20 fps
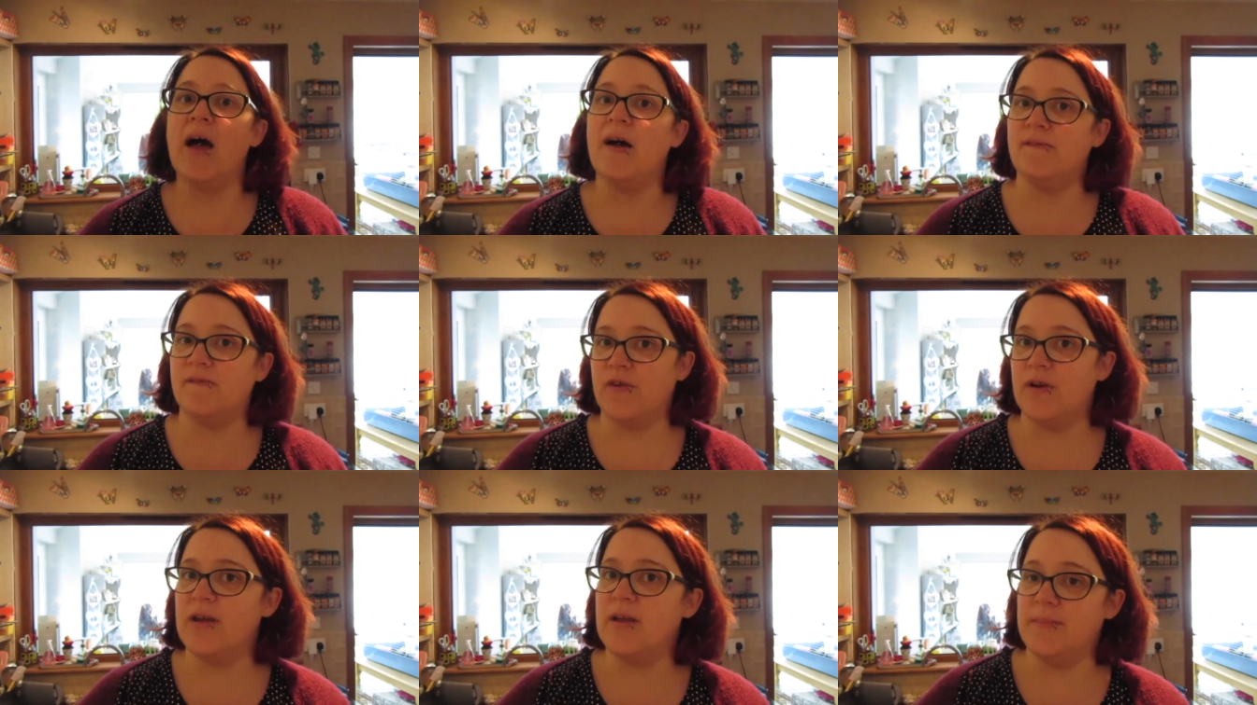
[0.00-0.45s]

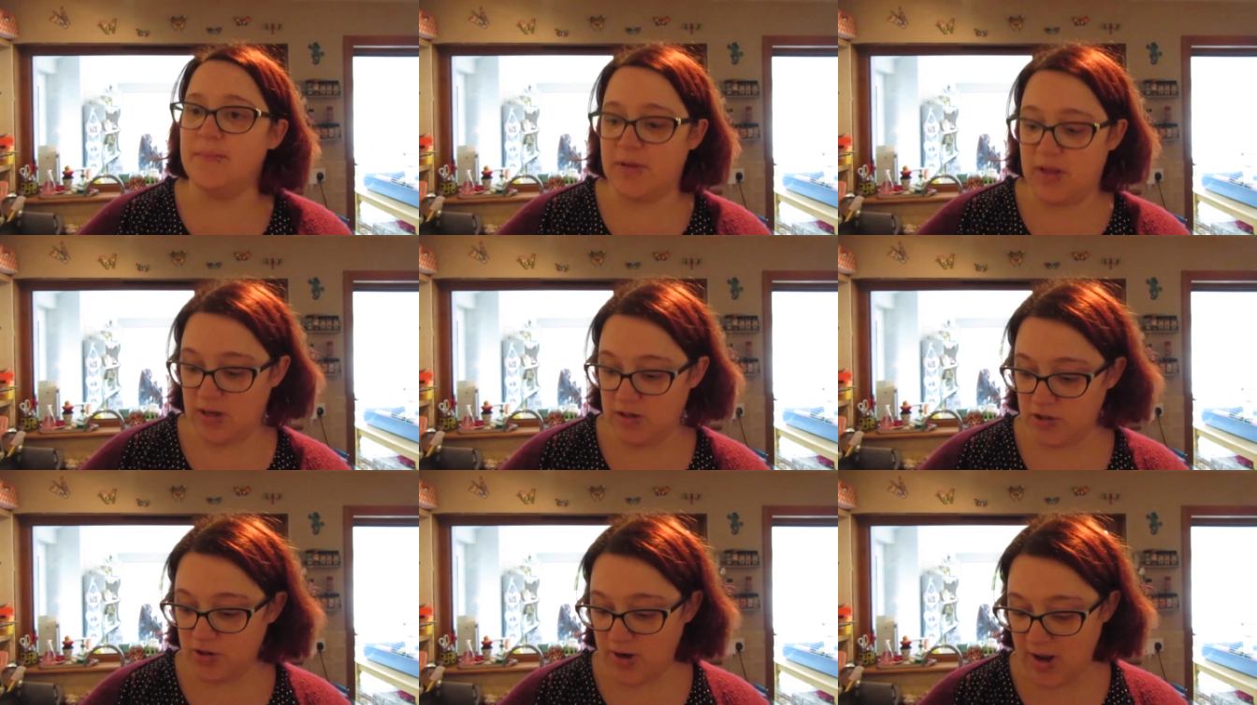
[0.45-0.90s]
and for him
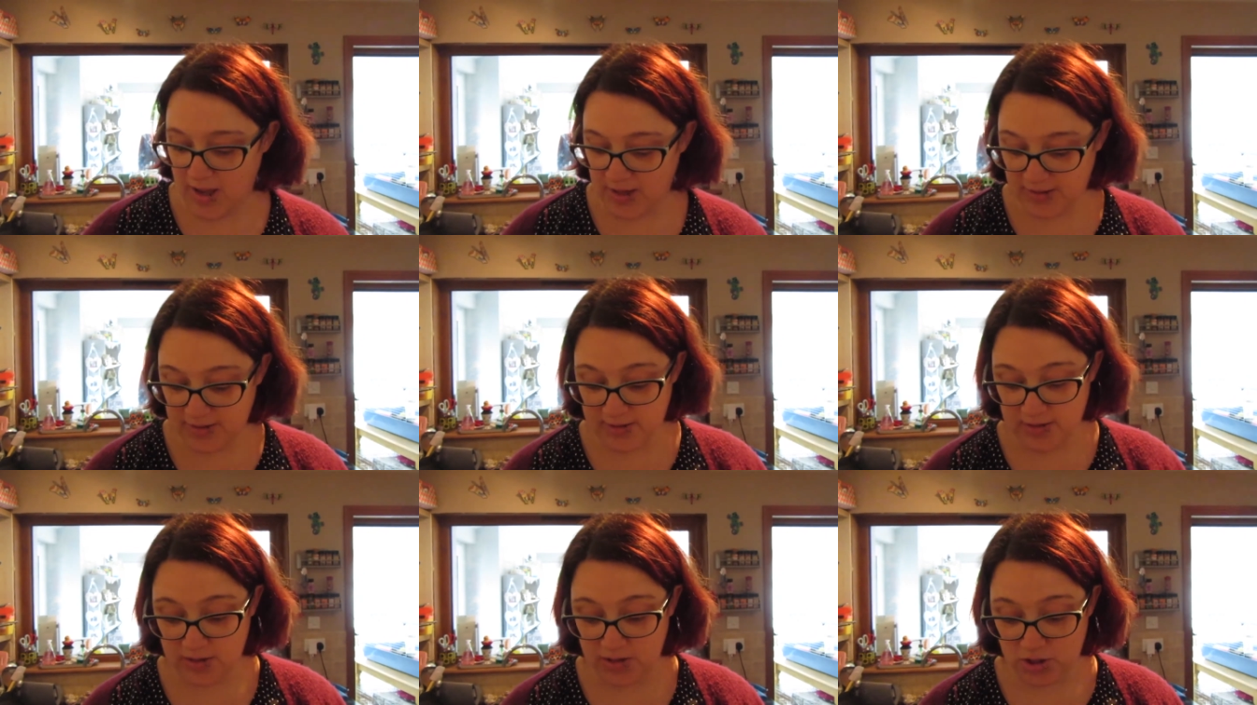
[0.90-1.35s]
Kinder
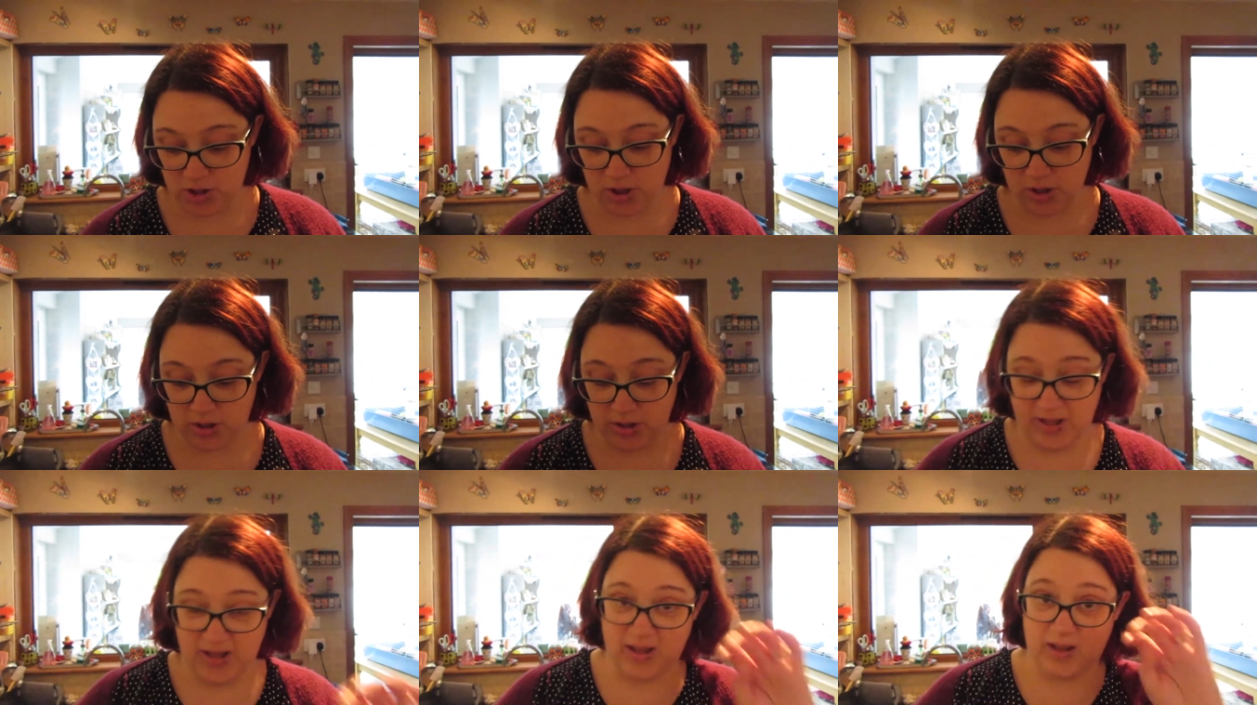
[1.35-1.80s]
Eggs and the
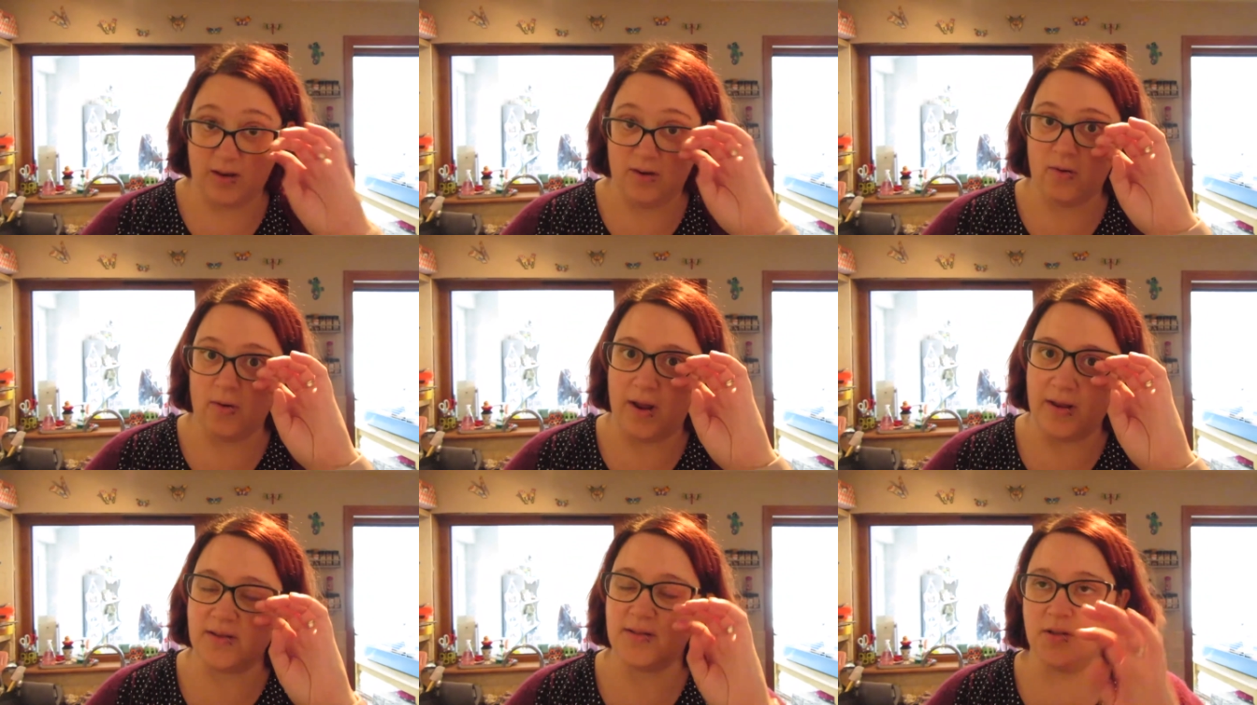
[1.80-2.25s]
chocolate in
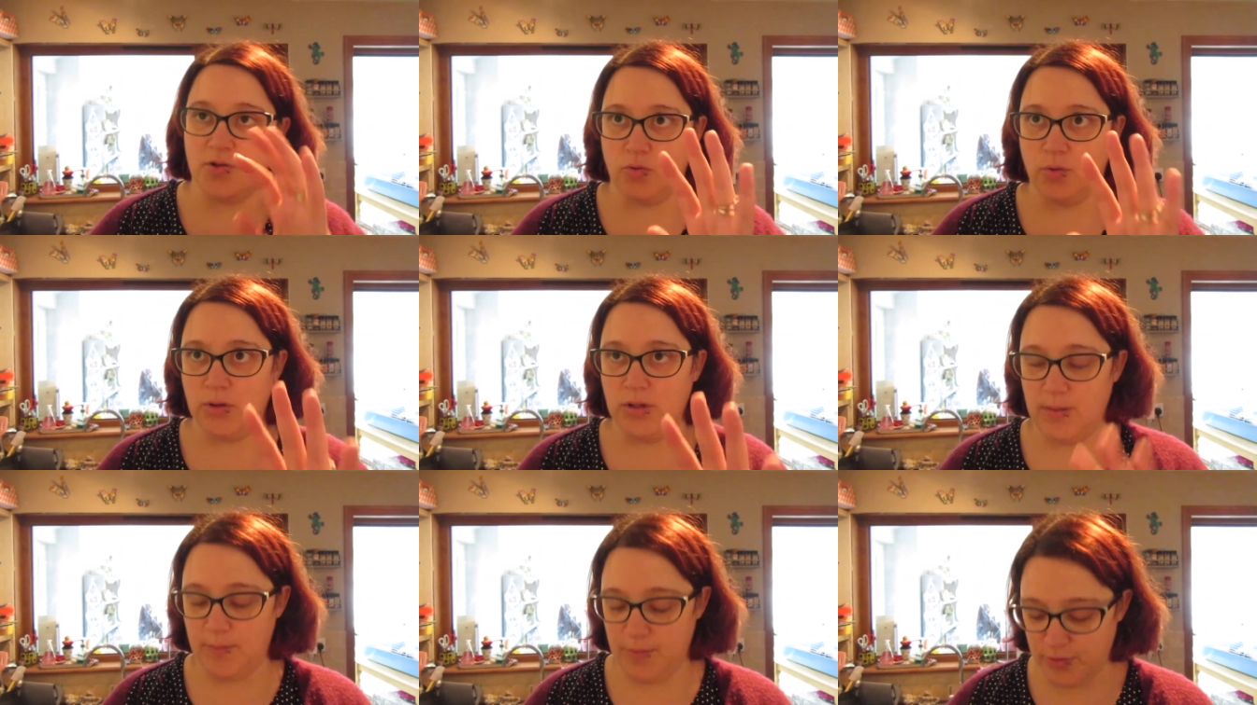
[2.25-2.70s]
Kinder Eggs is
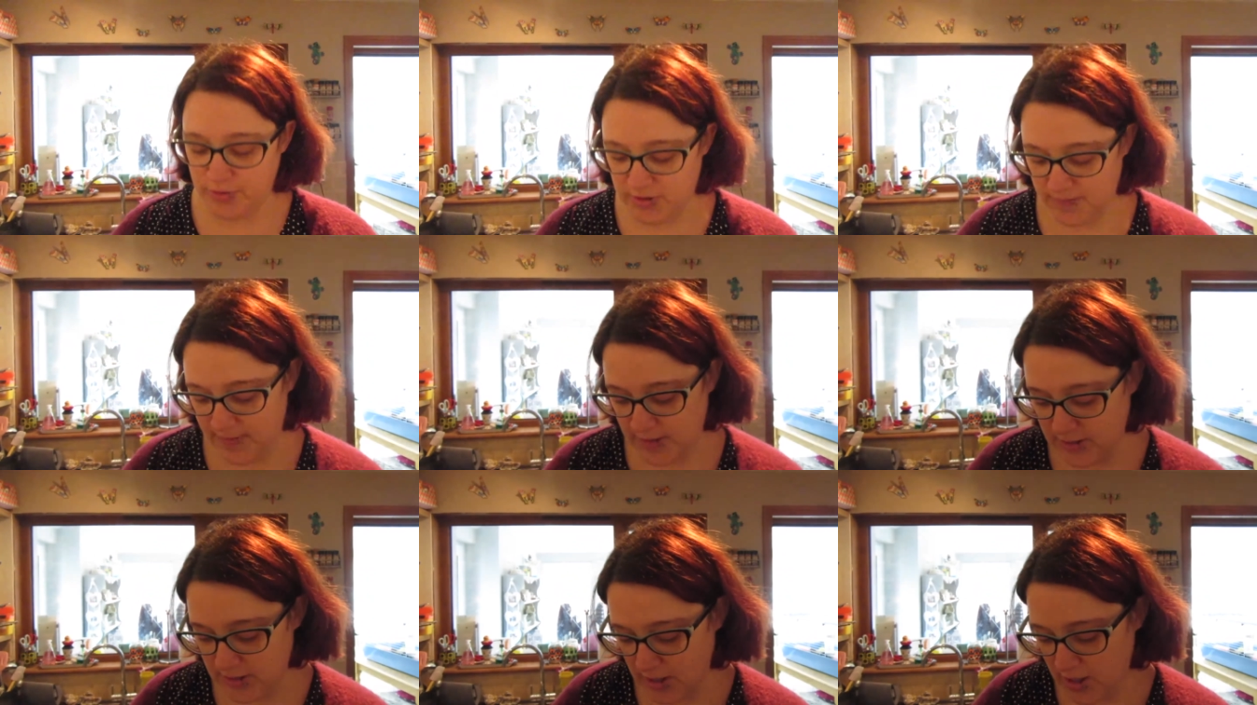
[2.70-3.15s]
really
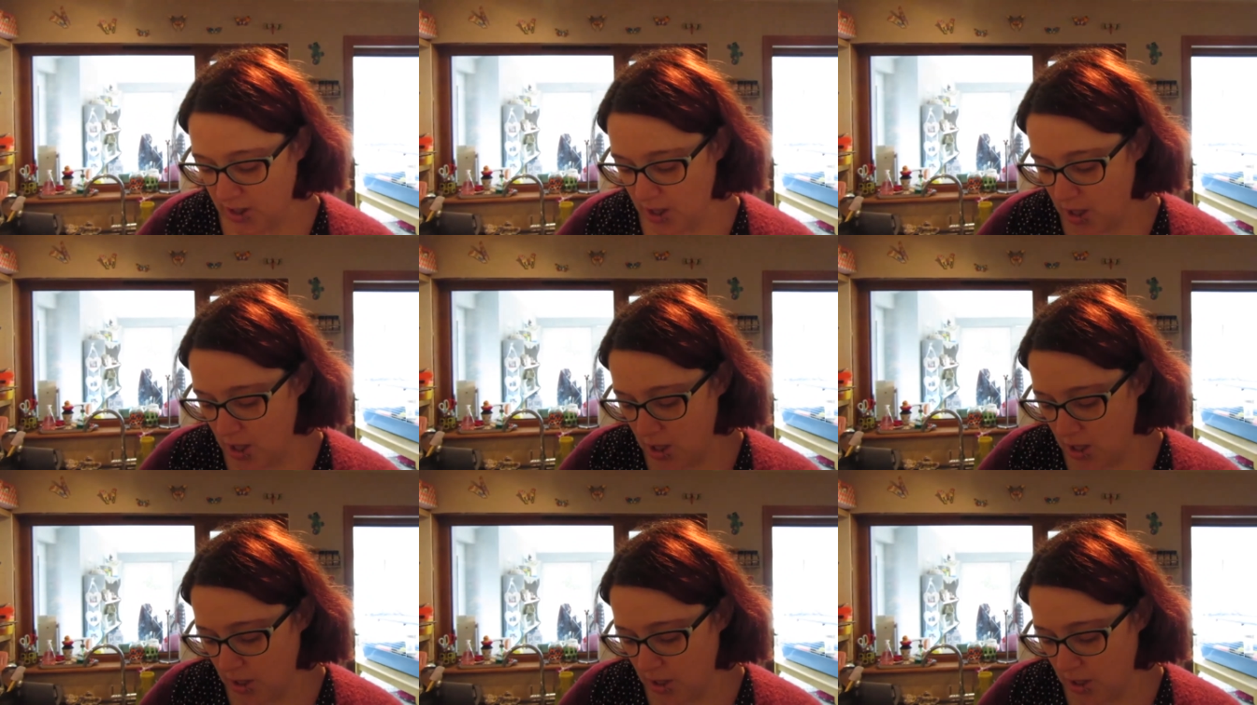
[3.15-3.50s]
motivating,